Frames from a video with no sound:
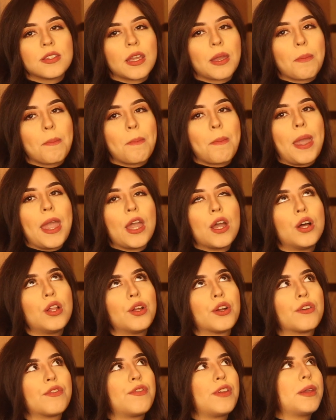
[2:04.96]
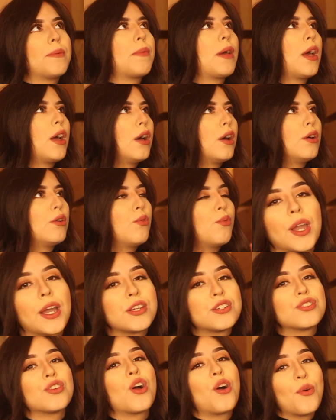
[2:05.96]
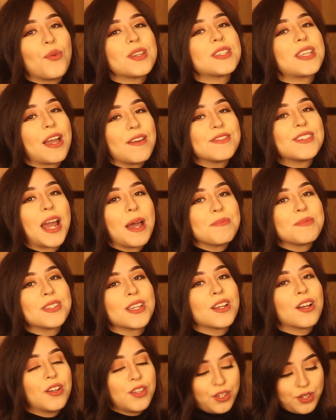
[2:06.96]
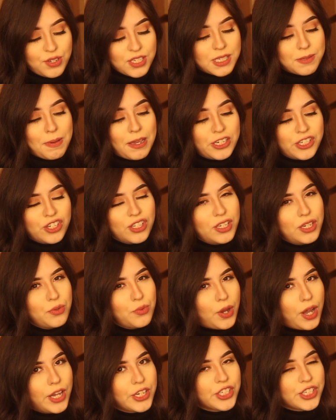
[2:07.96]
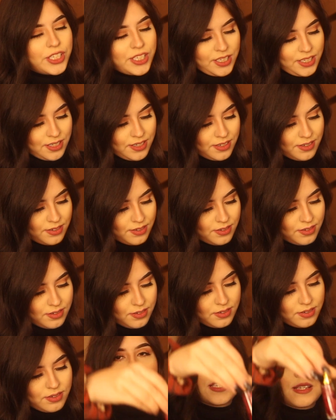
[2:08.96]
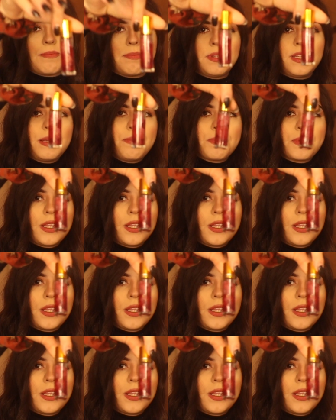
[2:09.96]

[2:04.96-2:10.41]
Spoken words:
like male or female, you guys should always have chapstick on you, especially in Washington. Some lip